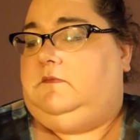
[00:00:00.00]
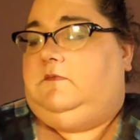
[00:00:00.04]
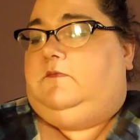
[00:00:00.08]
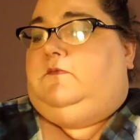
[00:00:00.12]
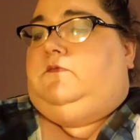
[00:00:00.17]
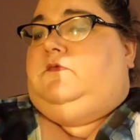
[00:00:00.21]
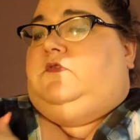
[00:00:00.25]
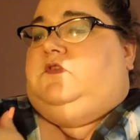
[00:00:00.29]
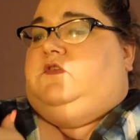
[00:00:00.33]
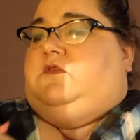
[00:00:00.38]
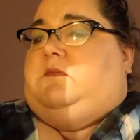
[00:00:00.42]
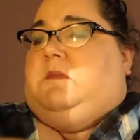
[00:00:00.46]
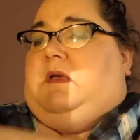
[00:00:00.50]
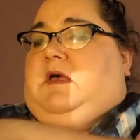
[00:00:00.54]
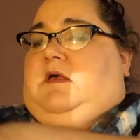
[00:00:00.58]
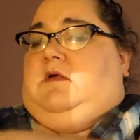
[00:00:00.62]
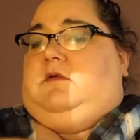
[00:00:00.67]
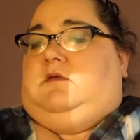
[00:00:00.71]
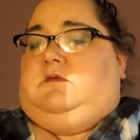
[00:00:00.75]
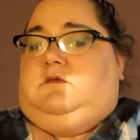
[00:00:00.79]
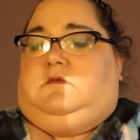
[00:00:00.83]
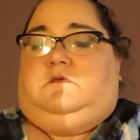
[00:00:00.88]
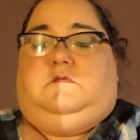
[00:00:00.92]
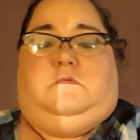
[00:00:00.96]
smell
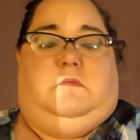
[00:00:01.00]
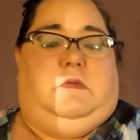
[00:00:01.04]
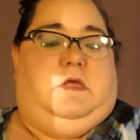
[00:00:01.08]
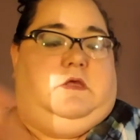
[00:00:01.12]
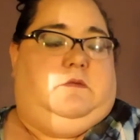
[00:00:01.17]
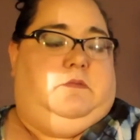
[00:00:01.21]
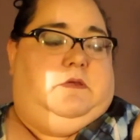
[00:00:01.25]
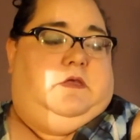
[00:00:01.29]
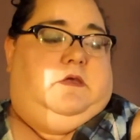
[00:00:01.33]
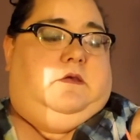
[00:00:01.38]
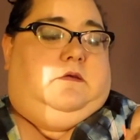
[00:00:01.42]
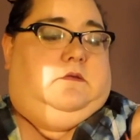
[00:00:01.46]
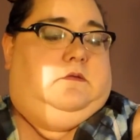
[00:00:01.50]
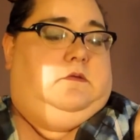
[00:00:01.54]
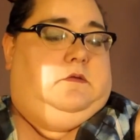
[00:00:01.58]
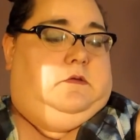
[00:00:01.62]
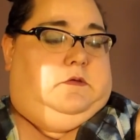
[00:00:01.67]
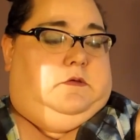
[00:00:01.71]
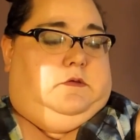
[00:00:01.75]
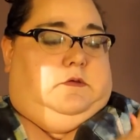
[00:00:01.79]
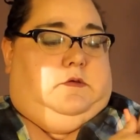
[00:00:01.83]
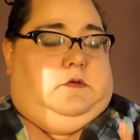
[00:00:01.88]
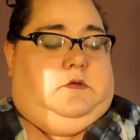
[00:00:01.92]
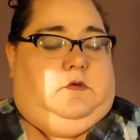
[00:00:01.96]
to make me
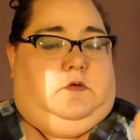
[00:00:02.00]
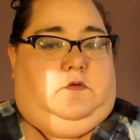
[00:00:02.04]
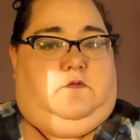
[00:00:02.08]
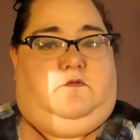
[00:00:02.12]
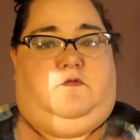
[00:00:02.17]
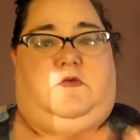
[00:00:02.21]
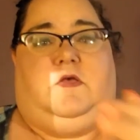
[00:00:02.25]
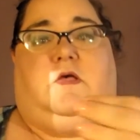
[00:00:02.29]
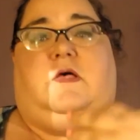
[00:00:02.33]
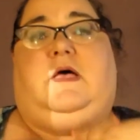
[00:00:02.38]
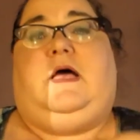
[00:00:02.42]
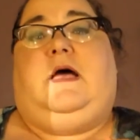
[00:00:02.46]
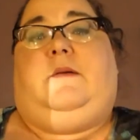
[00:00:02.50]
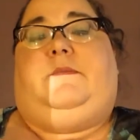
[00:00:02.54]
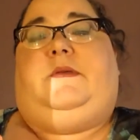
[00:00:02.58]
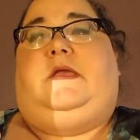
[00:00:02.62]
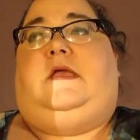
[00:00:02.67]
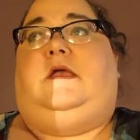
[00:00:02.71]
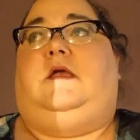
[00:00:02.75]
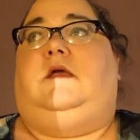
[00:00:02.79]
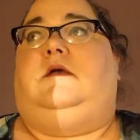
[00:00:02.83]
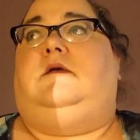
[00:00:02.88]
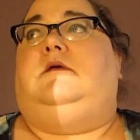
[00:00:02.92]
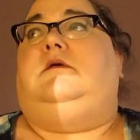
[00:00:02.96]
feel
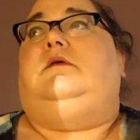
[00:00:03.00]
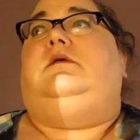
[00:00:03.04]
happy.